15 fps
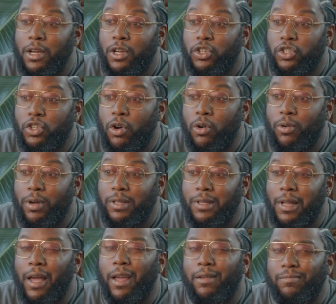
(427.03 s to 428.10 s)
So it's
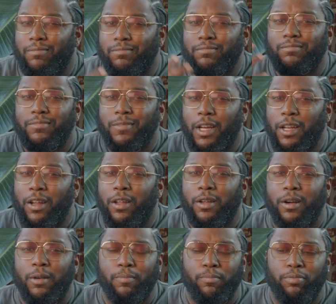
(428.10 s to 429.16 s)
like,
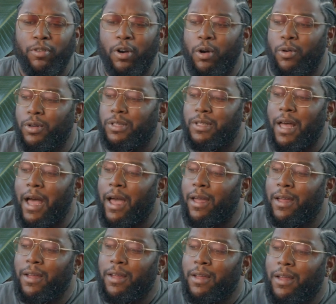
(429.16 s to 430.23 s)
another pro is
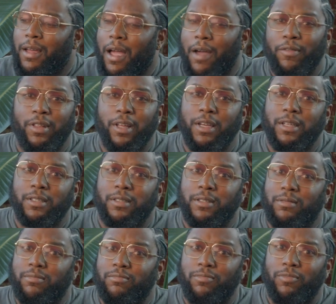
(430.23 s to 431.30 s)
that everything is